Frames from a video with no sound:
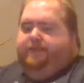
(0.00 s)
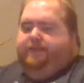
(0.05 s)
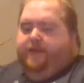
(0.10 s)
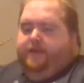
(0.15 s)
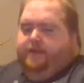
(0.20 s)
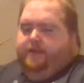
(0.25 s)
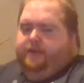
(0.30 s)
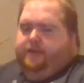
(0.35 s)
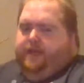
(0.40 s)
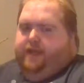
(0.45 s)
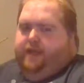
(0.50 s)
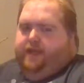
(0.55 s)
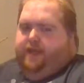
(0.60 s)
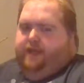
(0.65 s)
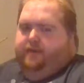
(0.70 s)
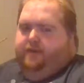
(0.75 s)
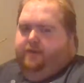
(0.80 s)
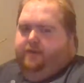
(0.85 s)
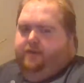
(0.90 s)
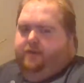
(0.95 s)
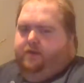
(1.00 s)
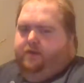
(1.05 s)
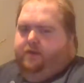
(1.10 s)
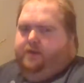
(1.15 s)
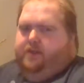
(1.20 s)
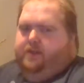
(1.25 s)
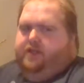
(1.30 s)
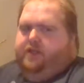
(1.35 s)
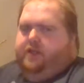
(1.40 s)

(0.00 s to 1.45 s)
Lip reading: did that on this